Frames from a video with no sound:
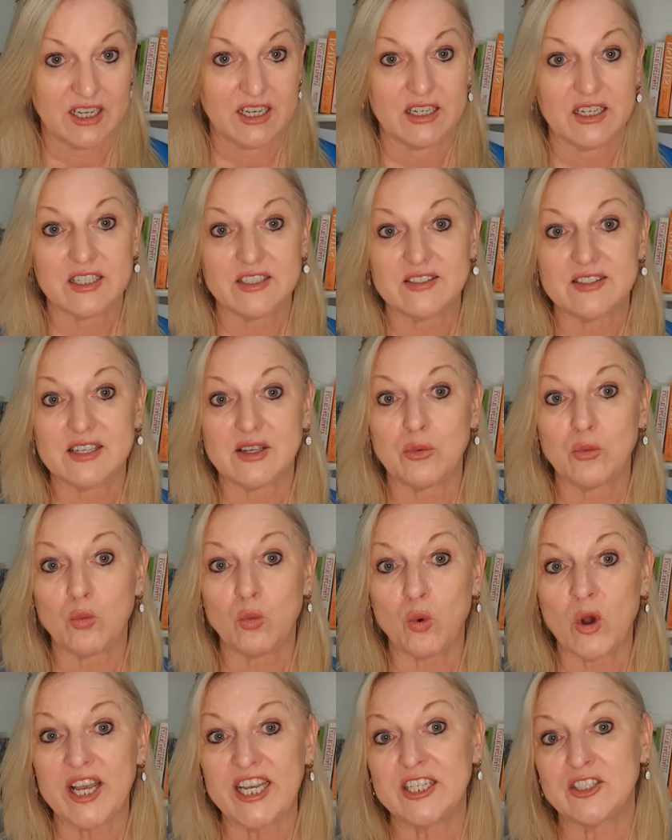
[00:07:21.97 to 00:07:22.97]
Now, I see
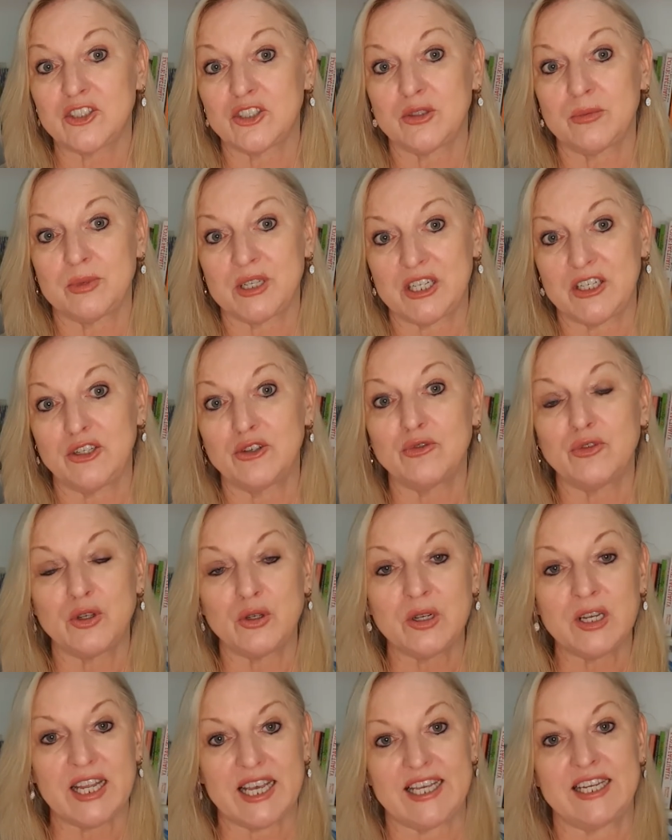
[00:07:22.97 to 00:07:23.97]
way too many of
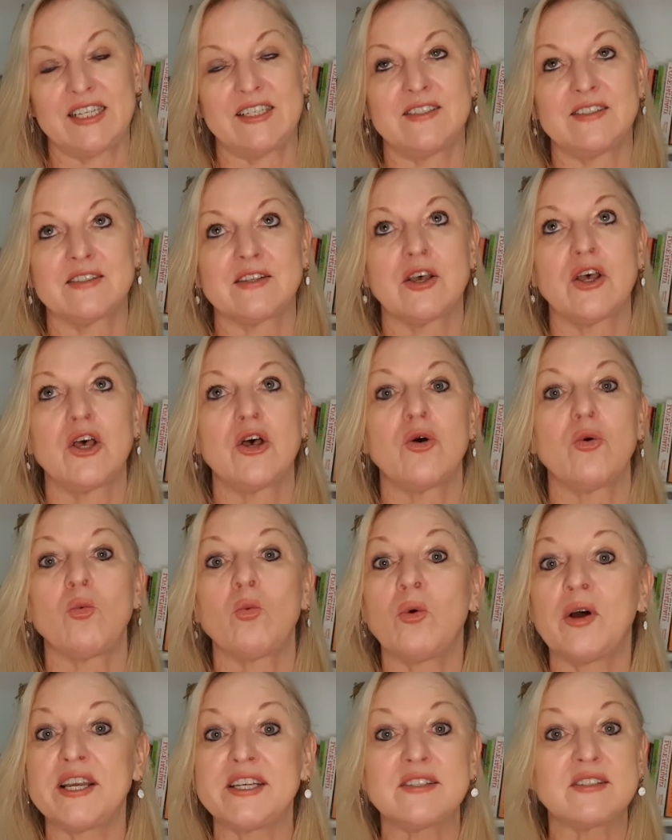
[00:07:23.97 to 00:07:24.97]
you ladies
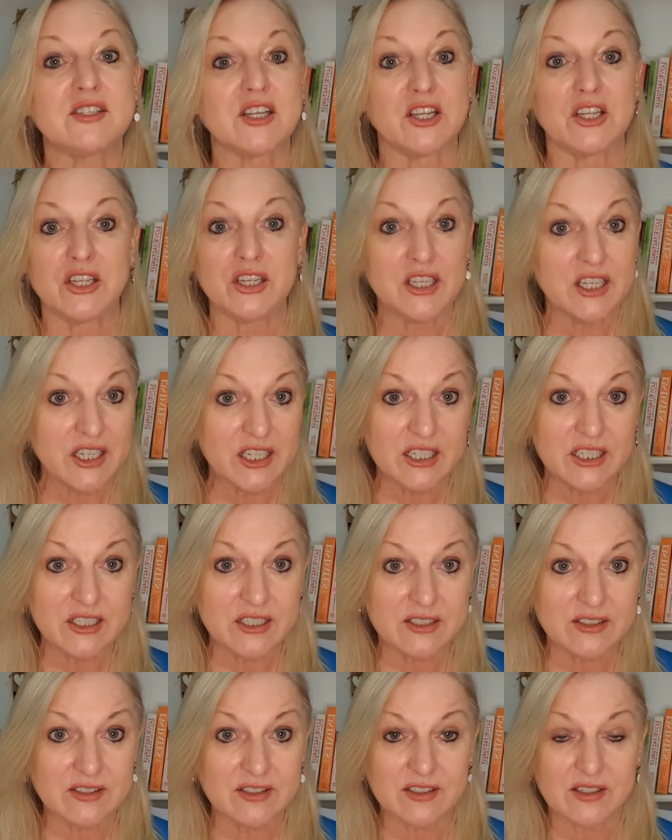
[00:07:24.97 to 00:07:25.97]
waste
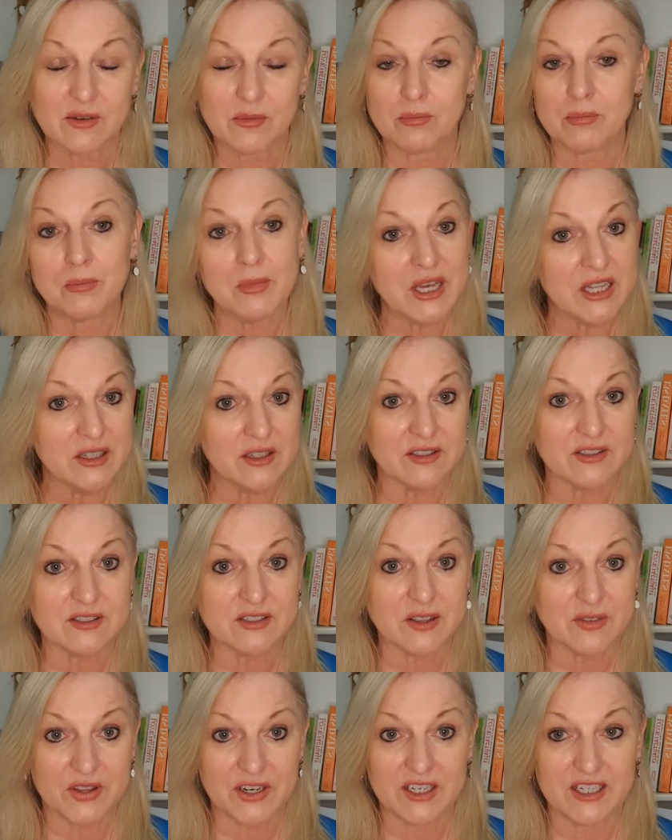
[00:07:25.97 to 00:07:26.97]
years, months
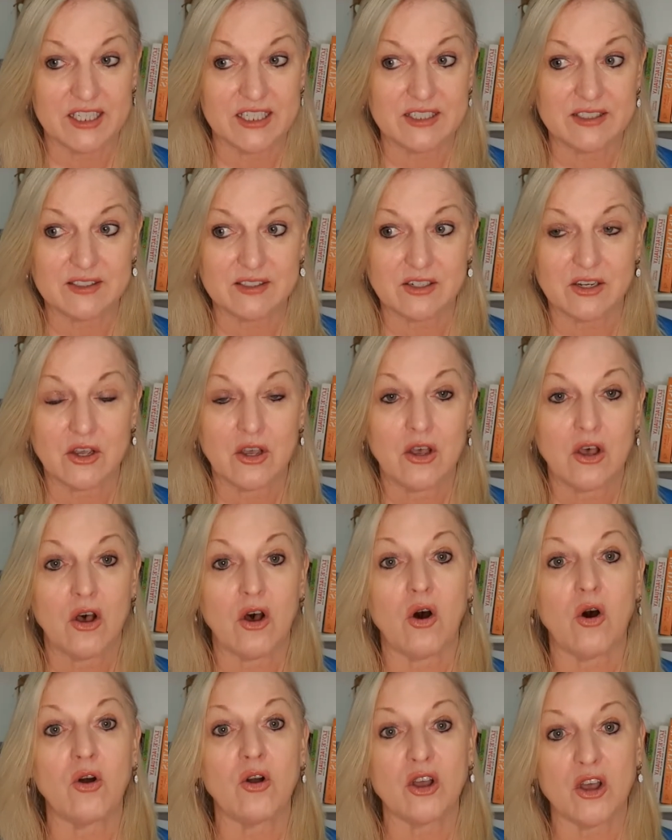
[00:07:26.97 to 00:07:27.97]
at the least,
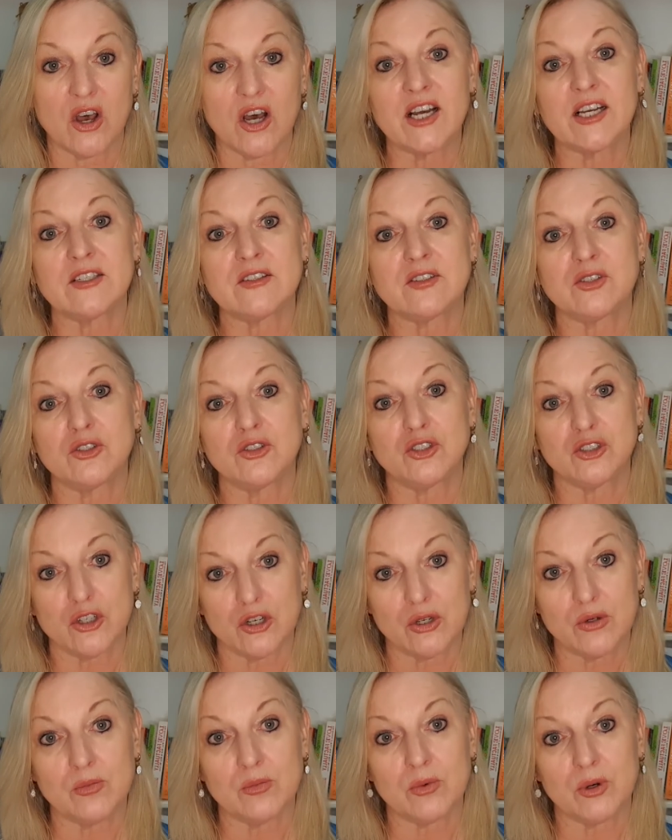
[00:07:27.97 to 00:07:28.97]
on guys who
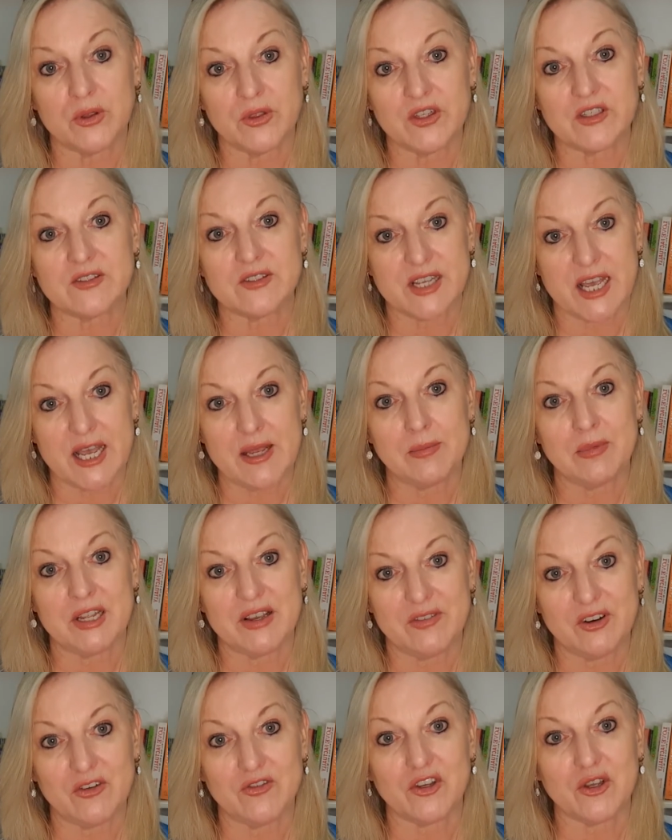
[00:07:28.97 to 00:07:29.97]
don't want the same
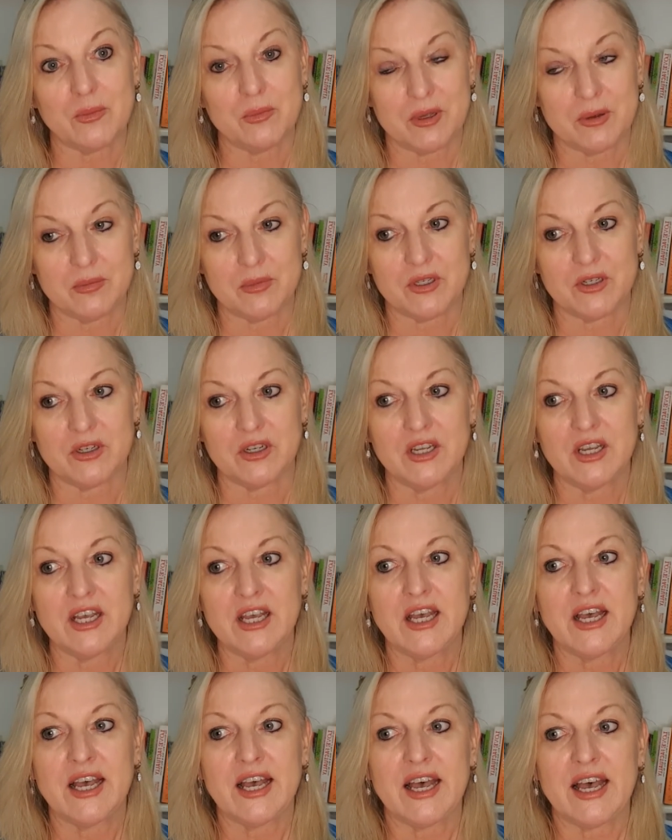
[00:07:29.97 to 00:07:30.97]
level of commitment,
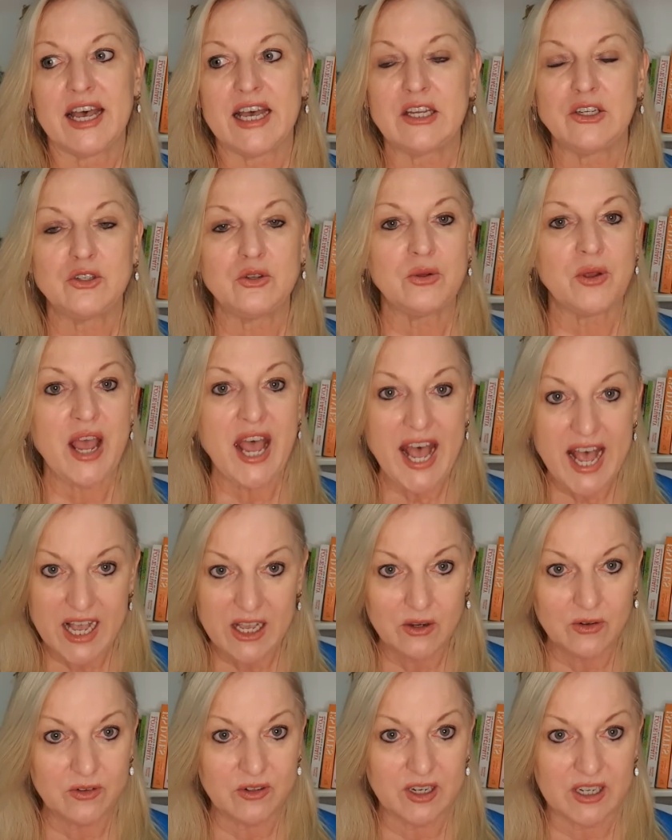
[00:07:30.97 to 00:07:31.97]
and you hang
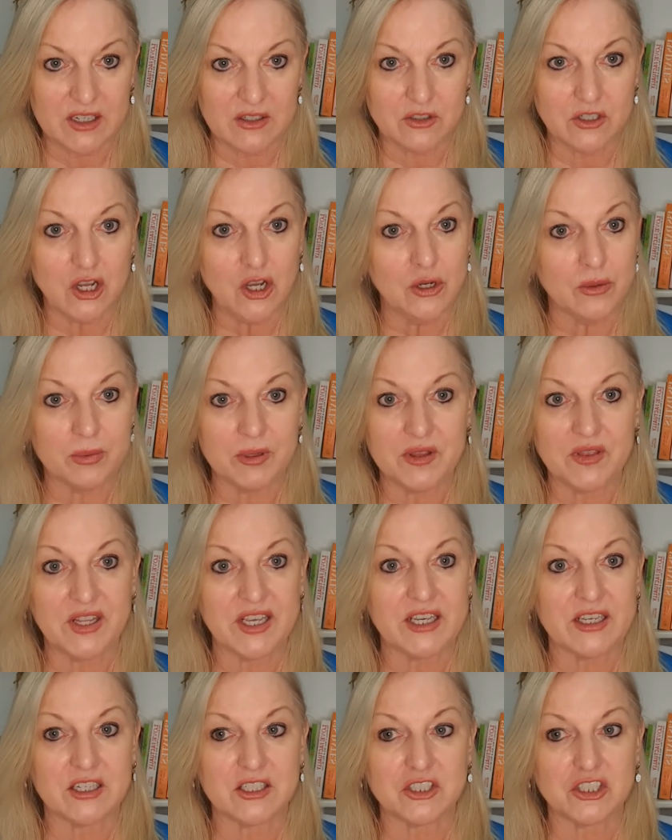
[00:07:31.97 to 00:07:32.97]
around hoping they're
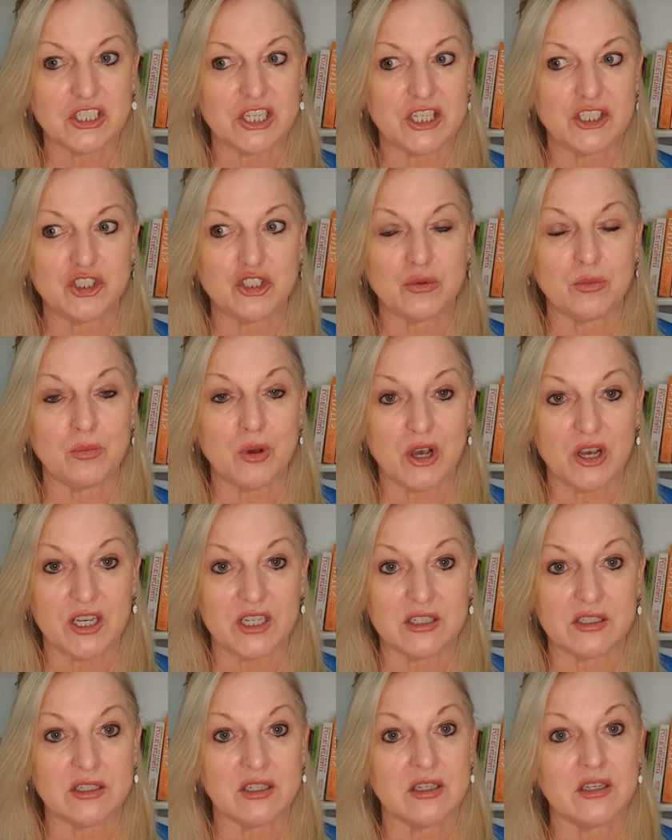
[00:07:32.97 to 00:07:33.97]
going to change your
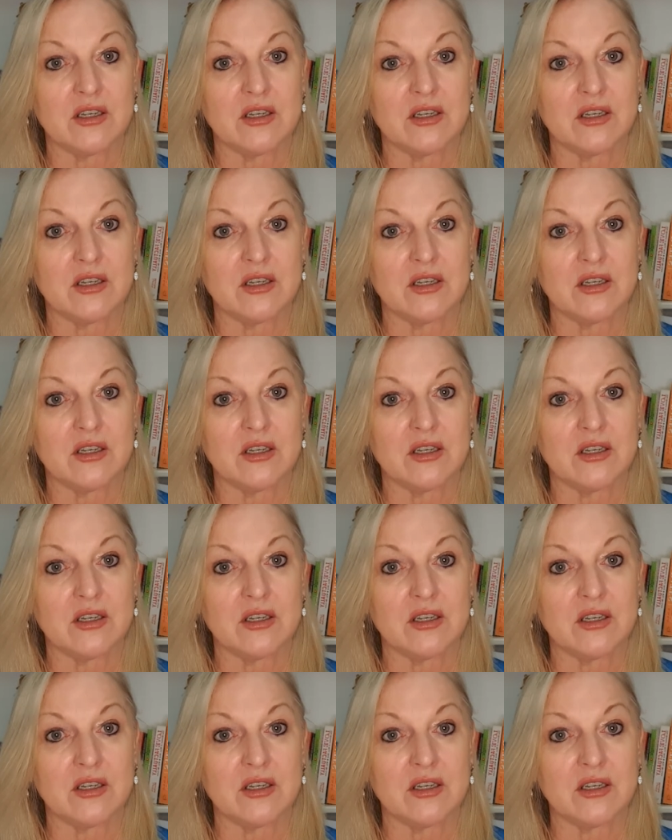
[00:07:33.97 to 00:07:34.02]
mind.